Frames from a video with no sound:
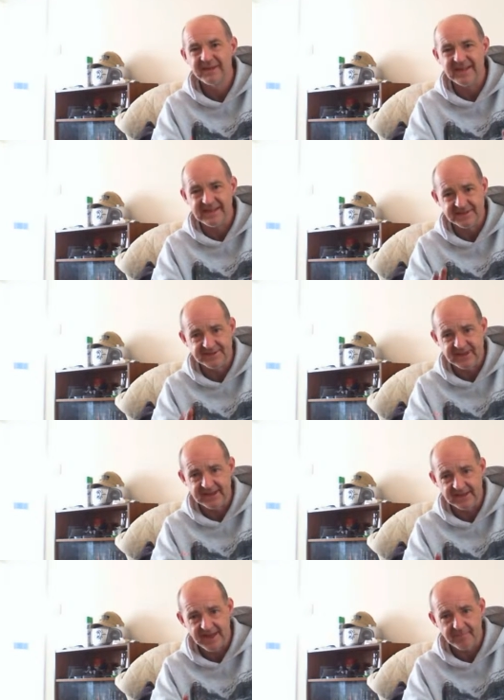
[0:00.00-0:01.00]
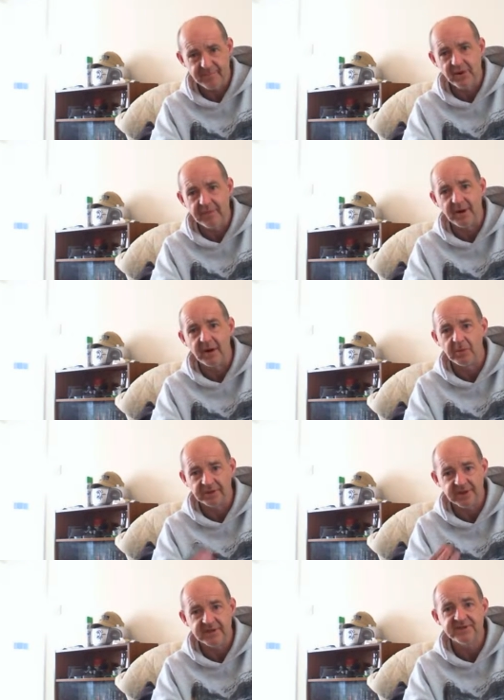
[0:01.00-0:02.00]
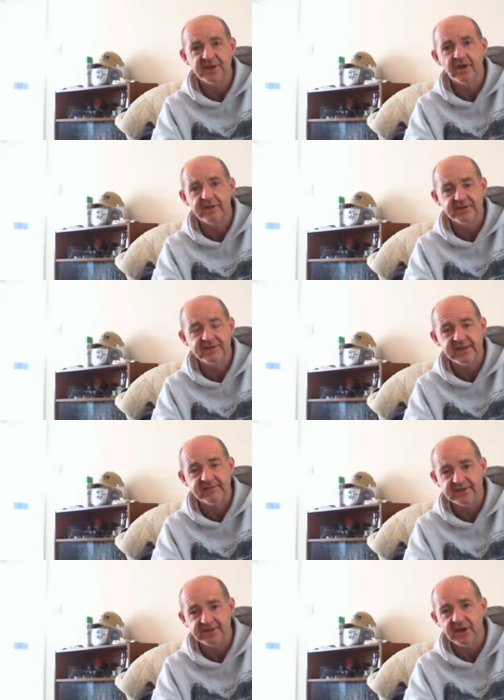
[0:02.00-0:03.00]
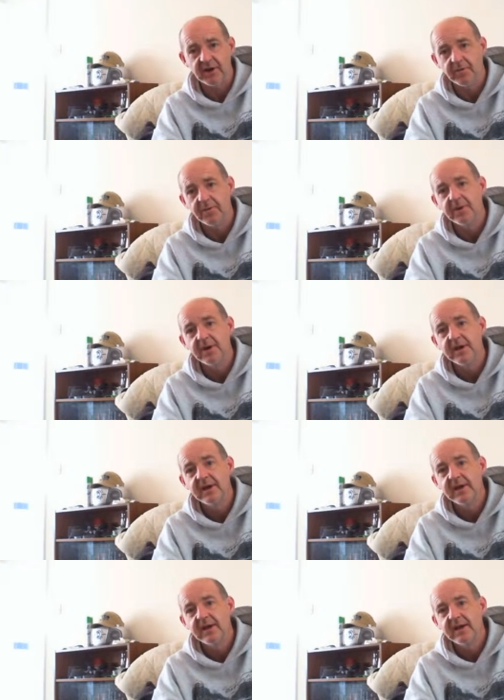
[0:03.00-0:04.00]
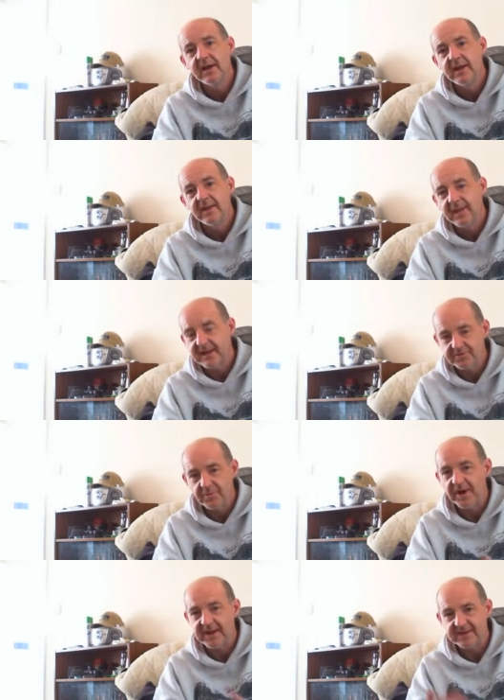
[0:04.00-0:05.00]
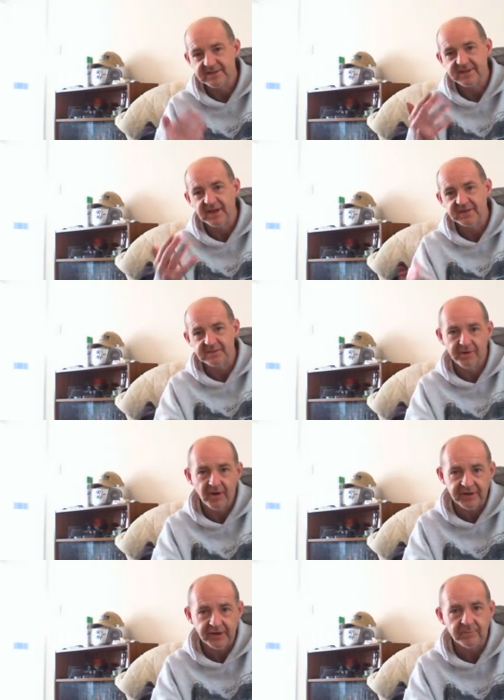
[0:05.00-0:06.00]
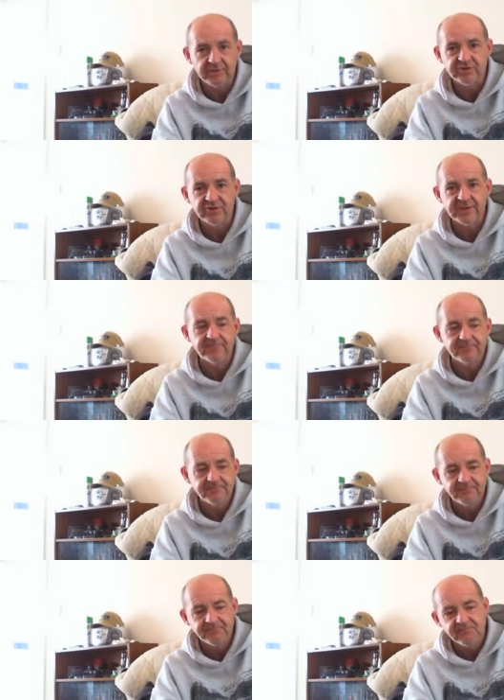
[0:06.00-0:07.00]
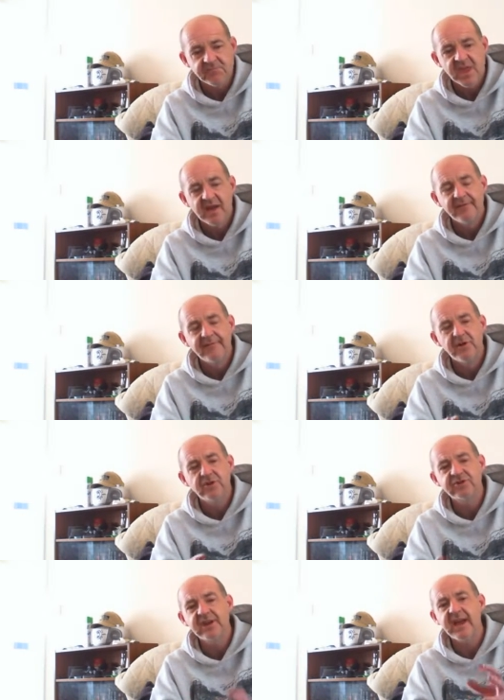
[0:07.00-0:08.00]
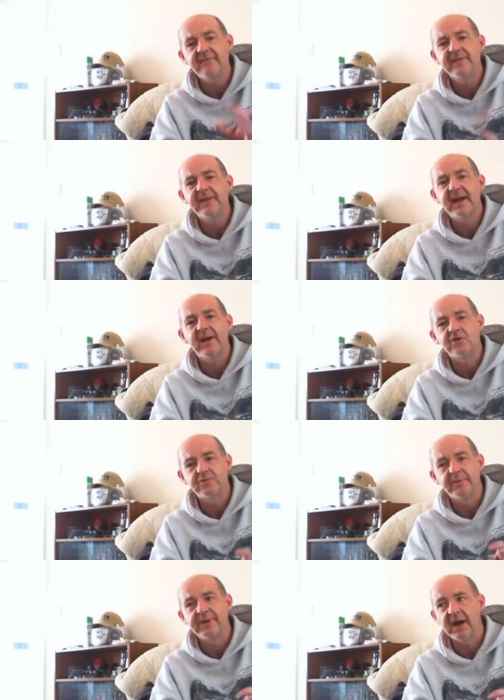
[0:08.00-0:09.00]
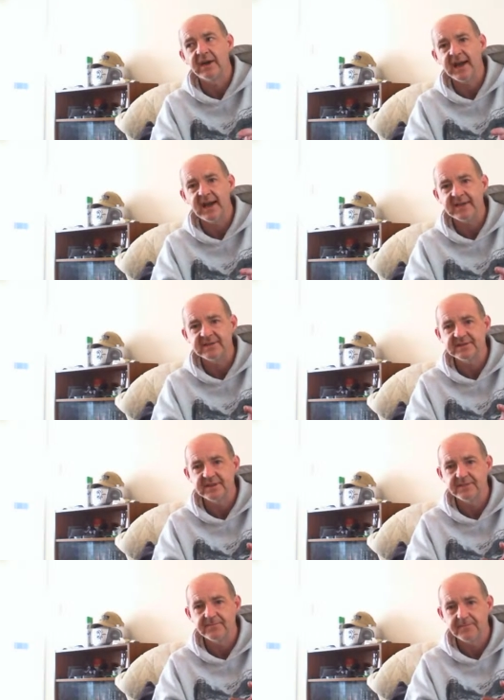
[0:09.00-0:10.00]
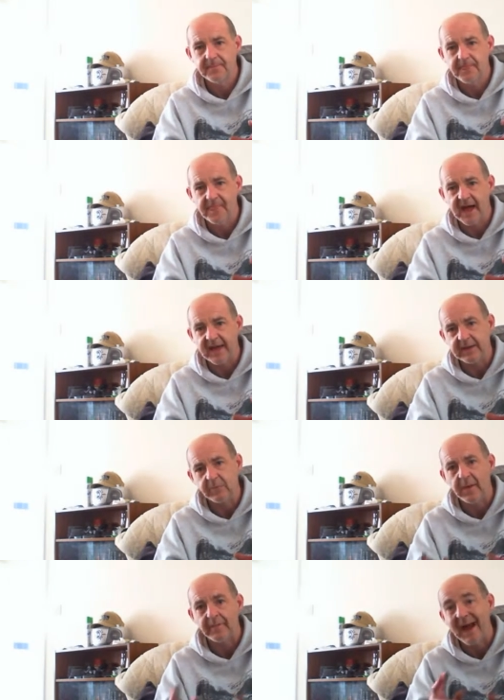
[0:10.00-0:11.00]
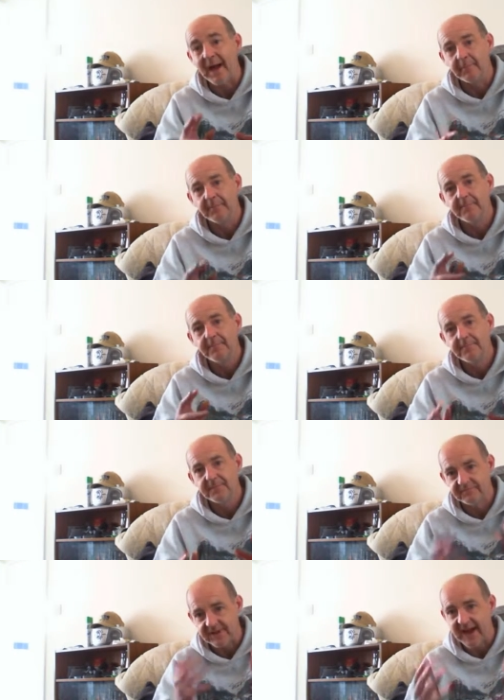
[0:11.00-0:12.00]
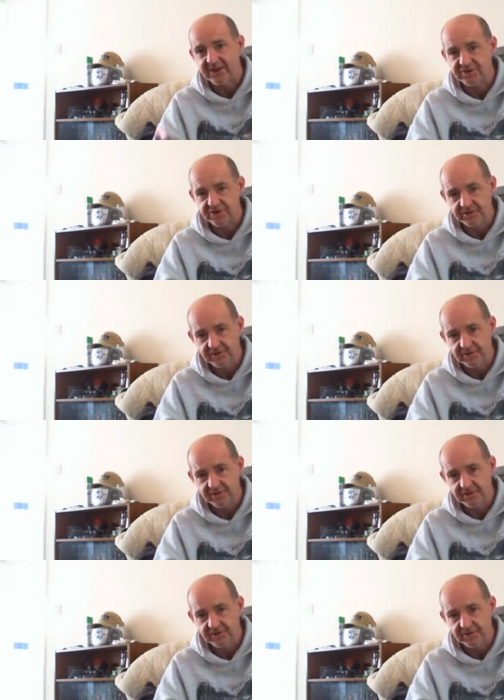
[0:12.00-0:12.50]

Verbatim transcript: in sync at that point, but I wanted to start the series, so that's why it's done as a blind commentary. Virtually everything else will be done as a webcam reaction.